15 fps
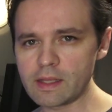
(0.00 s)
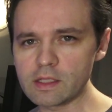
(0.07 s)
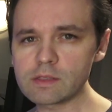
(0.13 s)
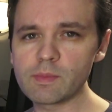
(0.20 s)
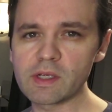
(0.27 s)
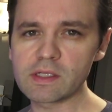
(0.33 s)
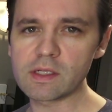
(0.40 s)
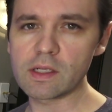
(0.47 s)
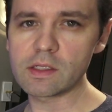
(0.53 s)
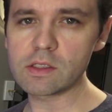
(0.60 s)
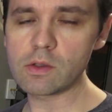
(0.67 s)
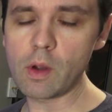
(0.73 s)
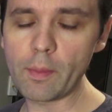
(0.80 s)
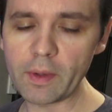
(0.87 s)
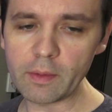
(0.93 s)
this makes sense.
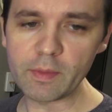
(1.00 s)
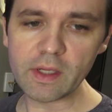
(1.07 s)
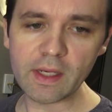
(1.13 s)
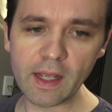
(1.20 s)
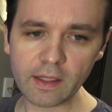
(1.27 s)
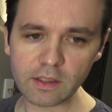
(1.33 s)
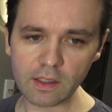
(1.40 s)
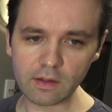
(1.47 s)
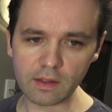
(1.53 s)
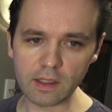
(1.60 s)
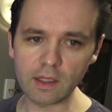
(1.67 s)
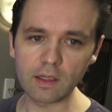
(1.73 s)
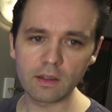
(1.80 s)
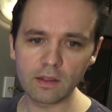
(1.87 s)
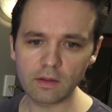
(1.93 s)
So I'm gonna be connecting
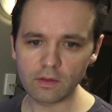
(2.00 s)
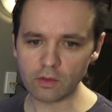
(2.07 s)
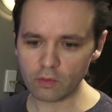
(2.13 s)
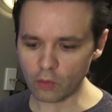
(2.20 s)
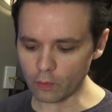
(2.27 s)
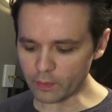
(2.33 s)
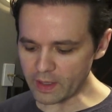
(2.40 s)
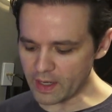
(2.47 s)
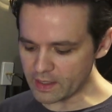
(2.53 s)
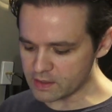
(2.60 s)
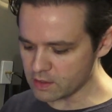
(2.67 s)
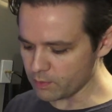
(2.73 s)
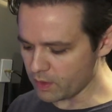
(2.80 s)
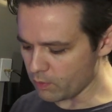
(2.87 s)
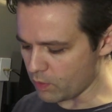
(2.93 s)
the Chromecast
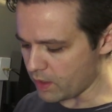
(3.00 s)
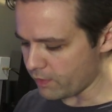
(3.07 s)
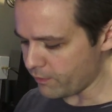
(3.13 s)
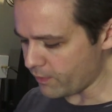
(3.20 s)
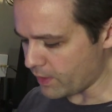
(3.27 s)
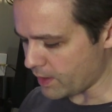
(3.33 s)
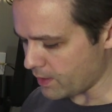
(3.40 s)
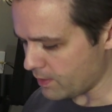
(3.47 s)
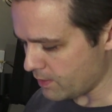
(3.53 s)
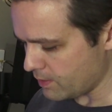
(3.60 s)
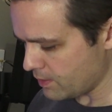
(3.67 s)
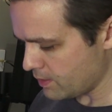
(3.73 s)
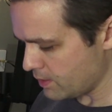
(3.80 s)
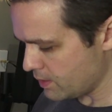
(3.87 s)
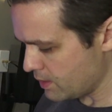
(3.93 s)
to my Wi-Fi.
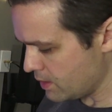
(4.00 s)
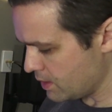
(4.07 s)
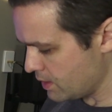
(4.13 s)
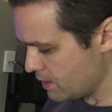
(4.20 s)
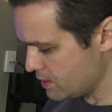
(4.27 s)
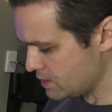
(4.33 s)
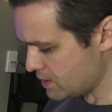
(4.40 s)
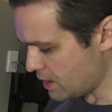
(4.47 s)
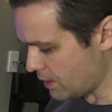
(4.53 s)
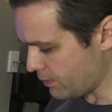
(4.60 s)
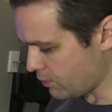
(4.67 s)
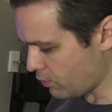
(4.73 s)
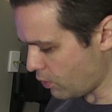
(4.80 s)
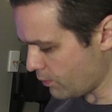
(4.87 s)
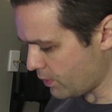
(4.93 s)
Set up
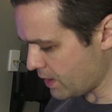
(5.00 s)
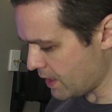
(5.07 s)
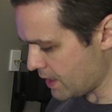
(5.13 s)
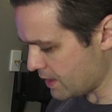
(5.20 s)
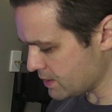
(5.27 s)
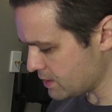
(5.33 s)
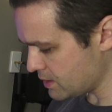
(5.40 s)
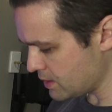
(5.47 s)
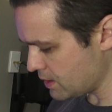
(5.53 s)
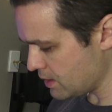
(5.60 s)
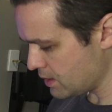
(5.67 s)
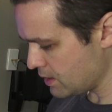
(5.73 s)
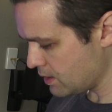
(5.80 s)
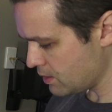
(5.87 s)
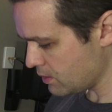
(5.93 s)
Chromecast
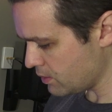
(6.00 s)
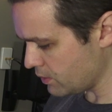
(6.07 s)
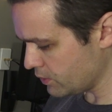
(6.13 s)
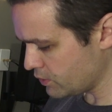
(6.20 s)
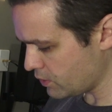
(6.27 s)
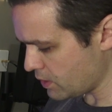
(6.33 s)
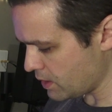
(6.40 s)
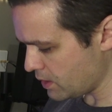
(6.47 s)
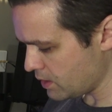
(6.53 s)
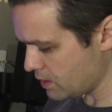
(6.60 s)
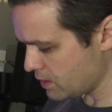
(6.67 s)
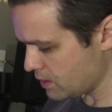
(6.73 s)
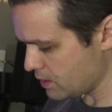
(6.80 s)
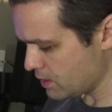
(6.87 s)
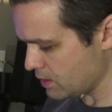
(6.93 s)
Ultra.
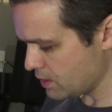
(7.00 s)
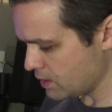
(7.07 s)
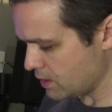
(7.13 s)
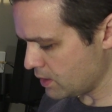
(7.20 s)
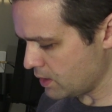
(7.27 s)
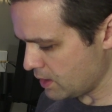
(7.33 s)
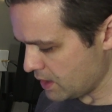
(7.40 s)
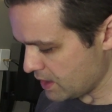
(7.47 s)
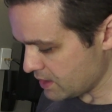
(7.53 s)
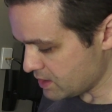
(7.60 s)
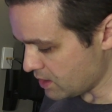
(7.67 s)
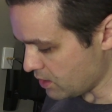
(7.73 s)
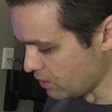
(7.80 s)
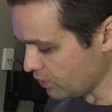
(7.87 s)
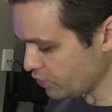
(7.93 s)
It's
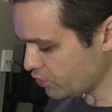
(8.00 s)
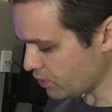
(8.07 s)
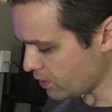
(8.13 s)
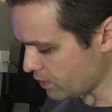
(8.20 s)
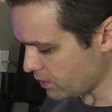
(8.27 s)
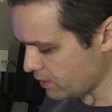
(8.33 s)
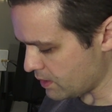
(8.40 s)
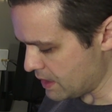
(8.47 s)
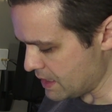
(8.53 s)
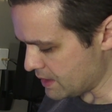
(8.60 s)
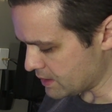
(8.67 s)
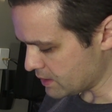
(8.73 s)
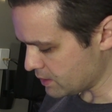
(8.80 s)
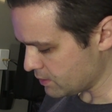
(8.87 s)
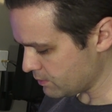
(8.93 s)
an Ultra,
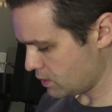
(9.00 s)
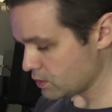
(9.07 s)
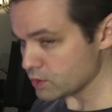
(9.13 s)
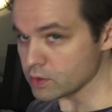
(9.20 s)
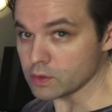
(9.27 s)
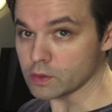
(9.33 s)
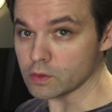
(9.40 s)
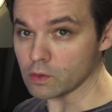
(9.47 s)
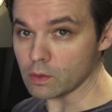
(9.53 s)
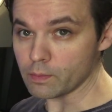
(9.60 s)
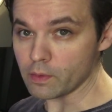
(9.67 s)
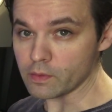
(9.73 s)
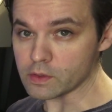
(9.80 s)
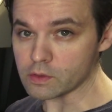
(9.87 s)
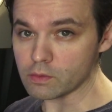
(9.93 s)
nice. Should show up
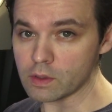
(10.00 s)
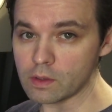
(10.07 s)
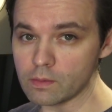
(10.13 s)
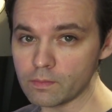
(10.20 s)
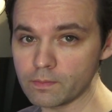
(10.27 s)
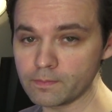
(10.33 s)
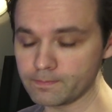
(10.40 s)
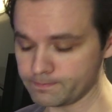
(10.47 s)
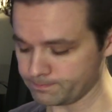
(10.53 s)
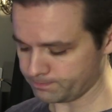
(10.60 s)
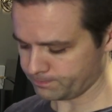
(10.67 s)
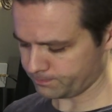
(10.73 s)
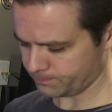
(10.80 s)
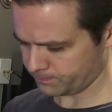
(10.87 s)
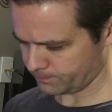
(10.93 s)
on the screen.
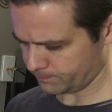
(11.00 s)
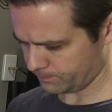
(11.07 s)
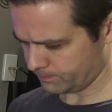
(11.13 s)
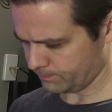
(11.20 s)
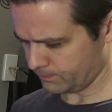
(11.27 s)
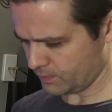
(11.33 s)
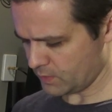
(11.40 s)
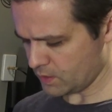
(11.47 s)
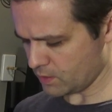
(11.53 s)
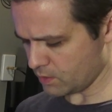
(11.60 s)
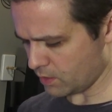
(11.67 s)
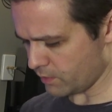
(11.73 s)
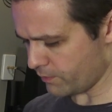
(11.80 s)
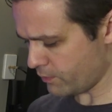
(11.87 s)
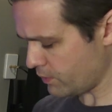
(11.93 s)

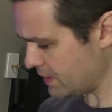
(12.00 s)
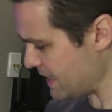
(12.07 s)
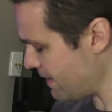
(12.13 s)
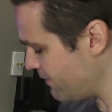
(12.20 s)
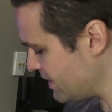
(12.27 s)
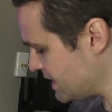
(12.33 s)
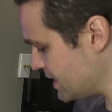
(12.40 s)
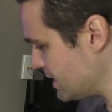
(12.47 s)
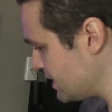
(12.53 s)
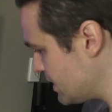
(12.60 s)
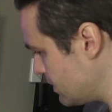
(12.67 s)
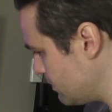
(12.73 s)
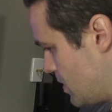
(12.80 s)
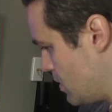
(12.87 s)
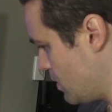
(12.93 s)
Looking for
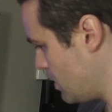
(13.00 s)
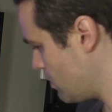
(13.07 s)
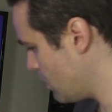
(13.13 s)
devices. You know what,